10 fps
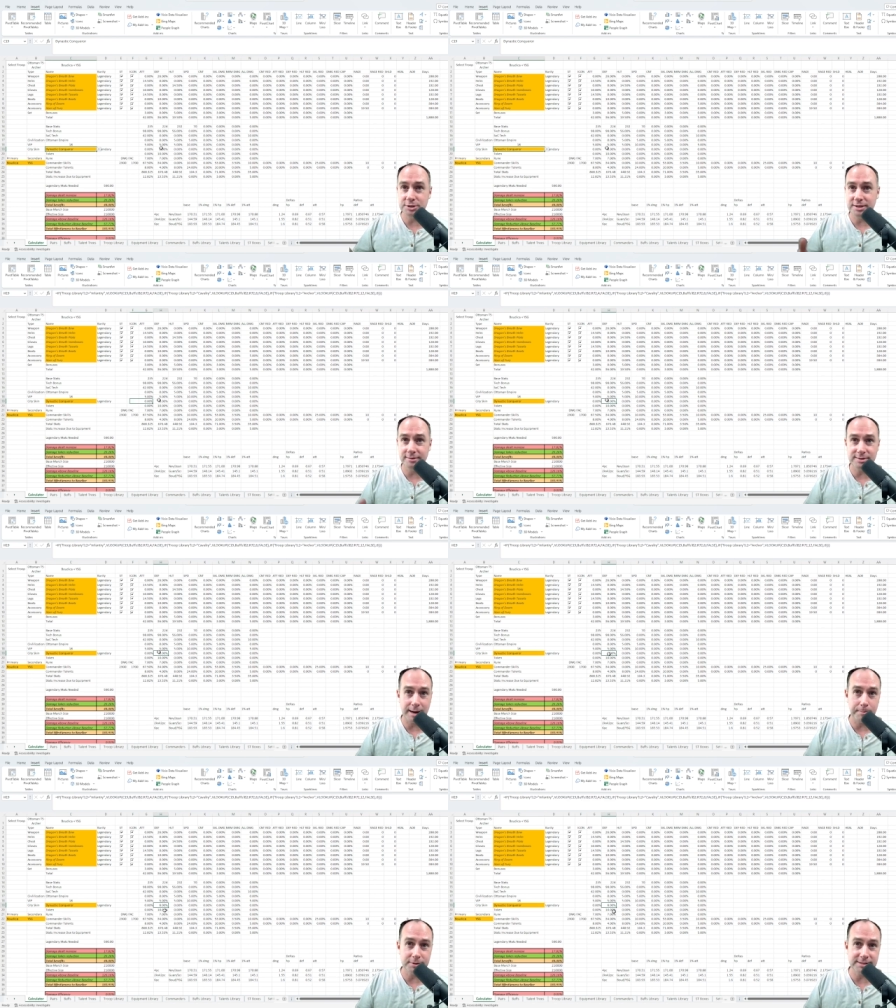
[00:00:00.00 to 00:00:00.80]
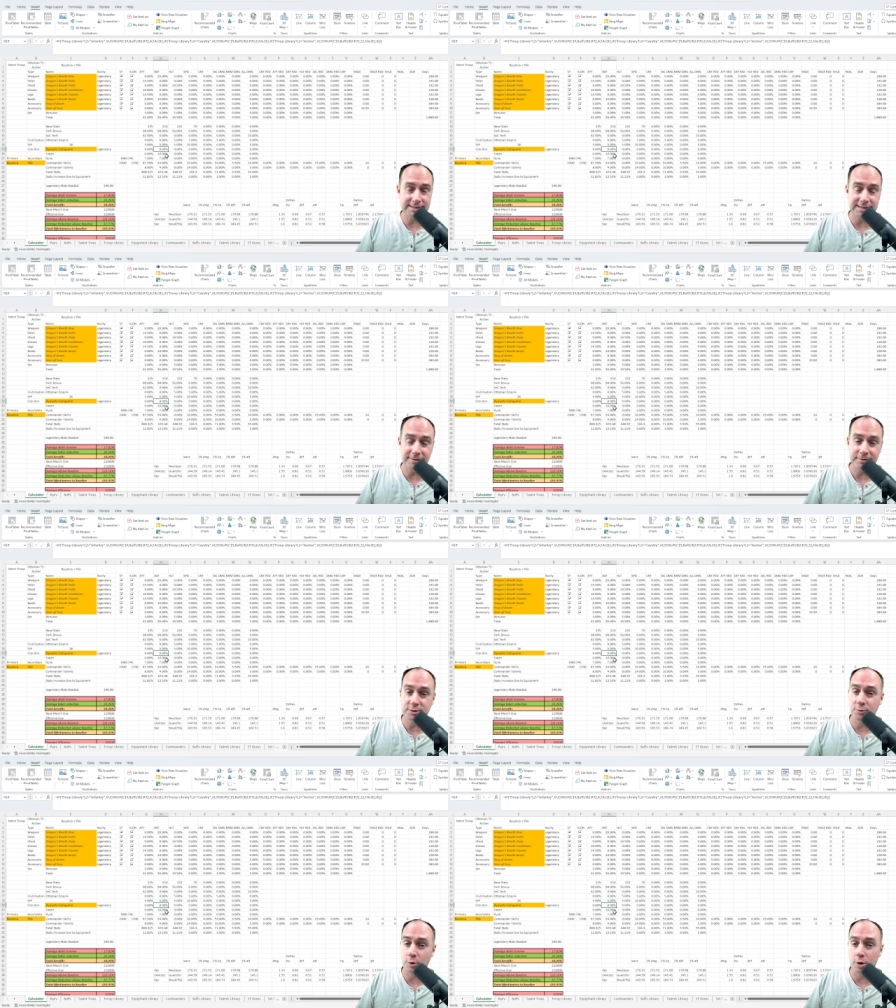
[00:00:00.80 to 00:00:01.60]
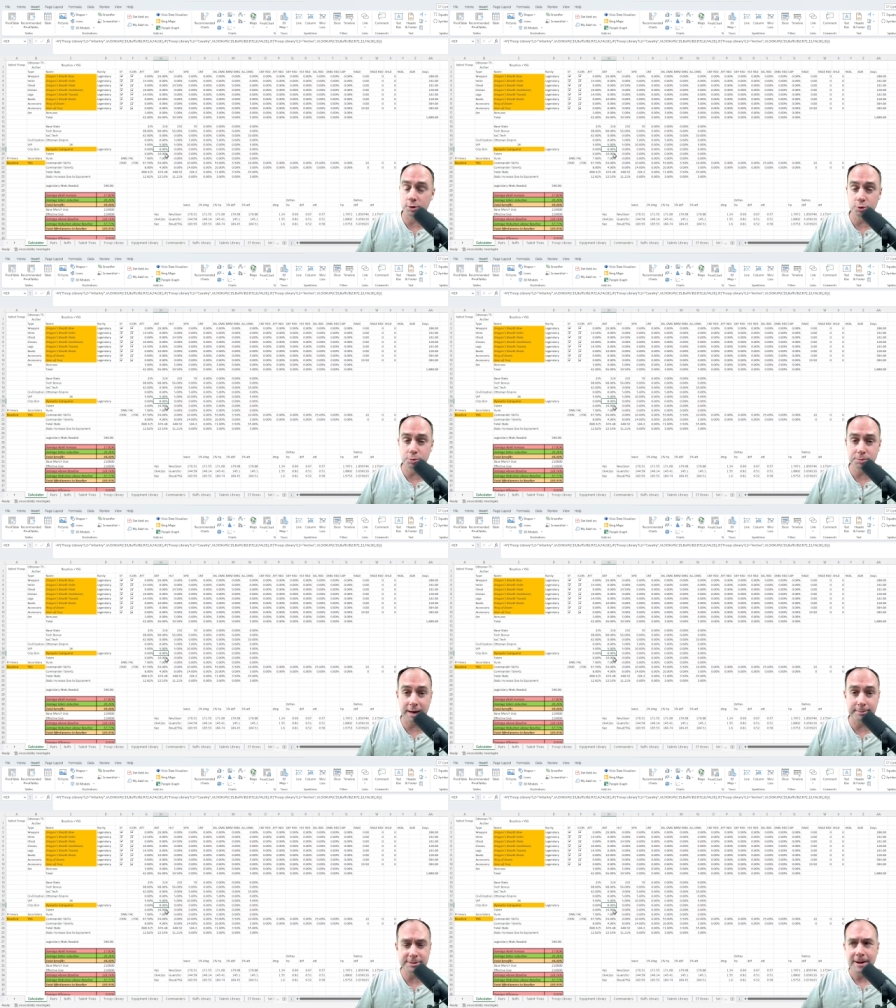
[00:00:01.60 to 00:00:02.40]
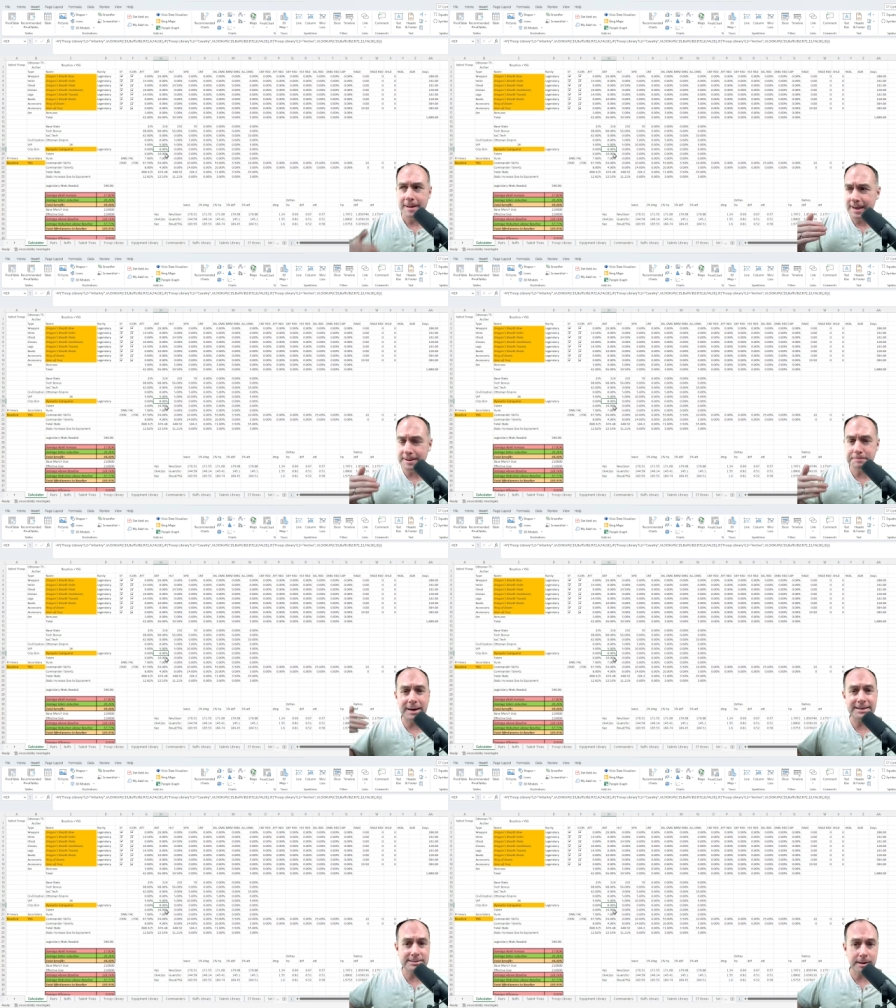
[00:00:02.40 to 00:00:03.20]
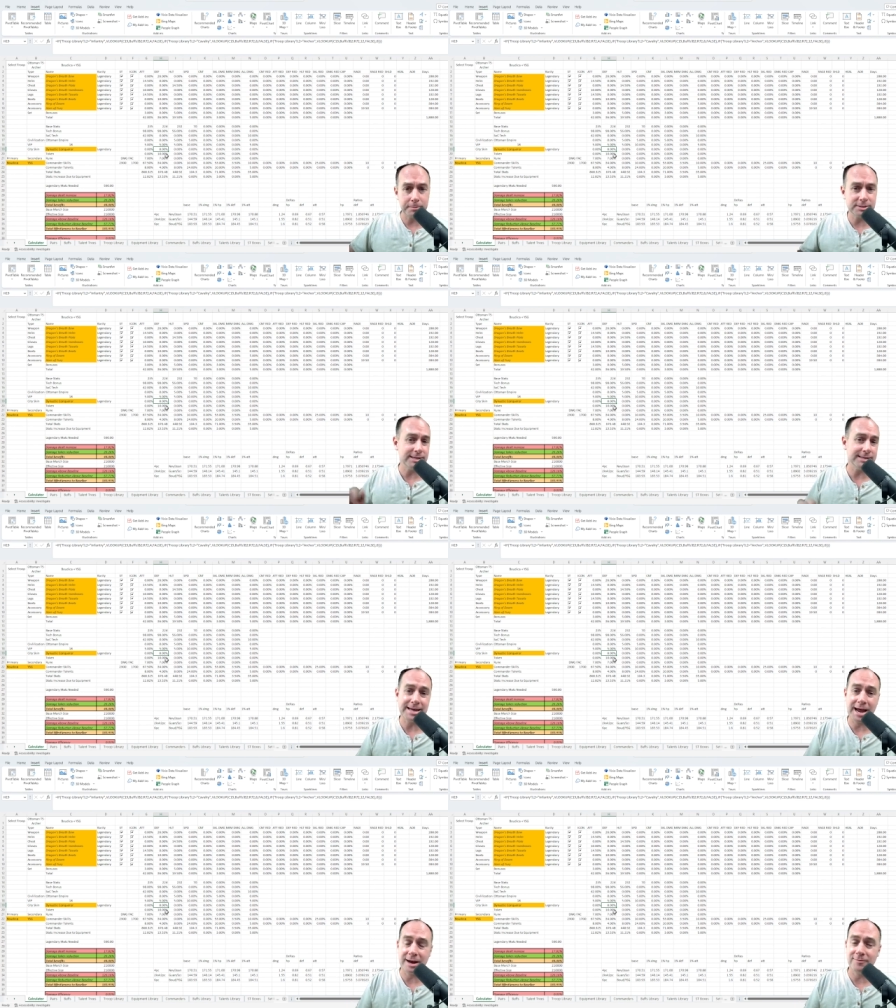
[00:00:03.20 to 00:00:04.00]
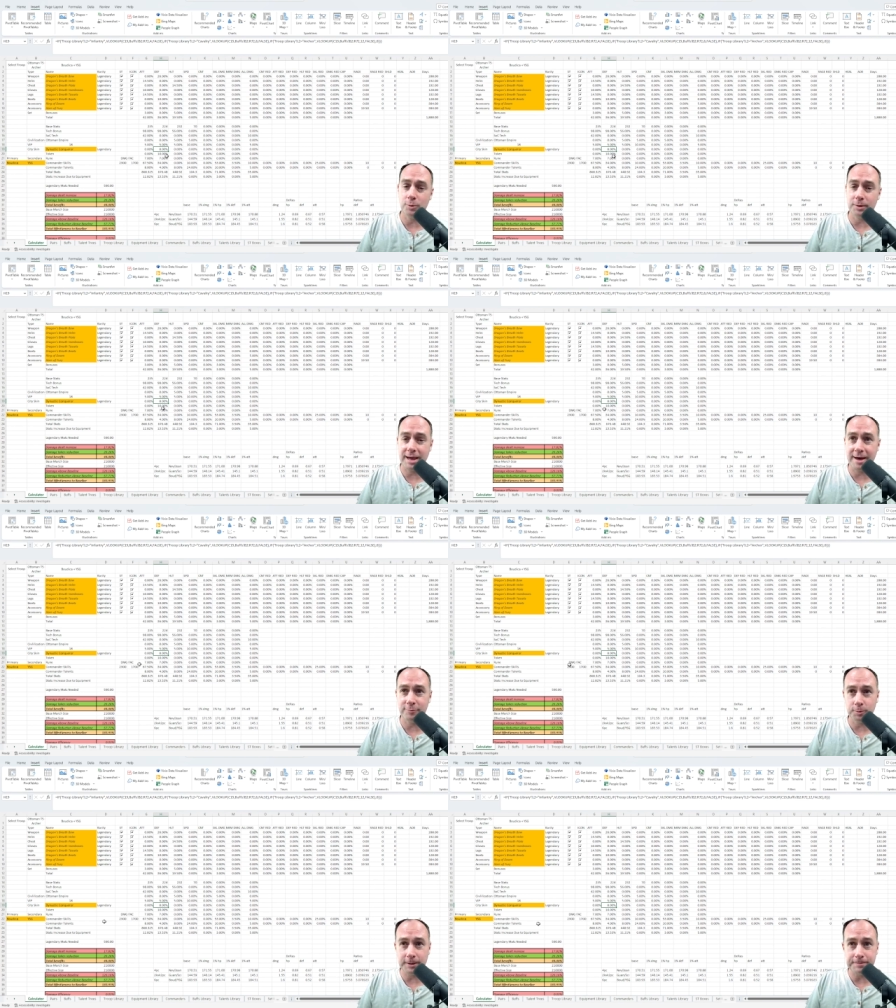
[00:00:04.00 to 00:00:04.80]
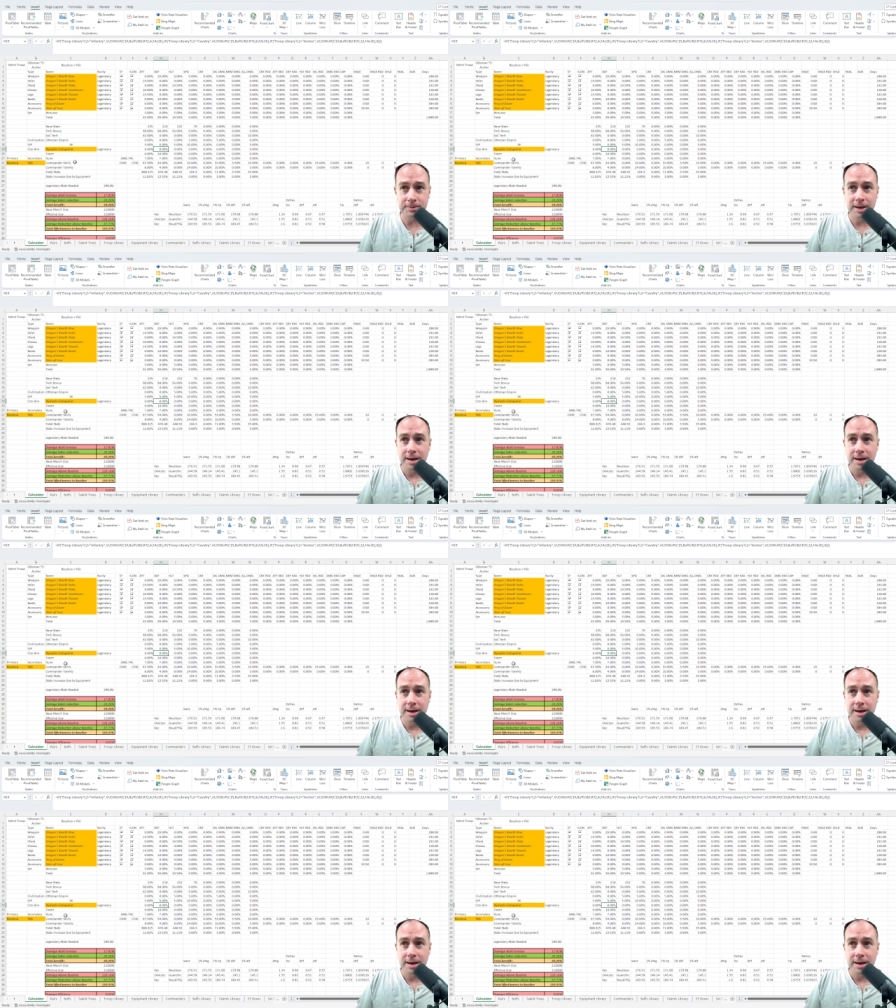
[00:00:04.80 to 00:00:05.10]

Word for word: which gives 8% defense for all troop types and minus 10% attack for cavalry.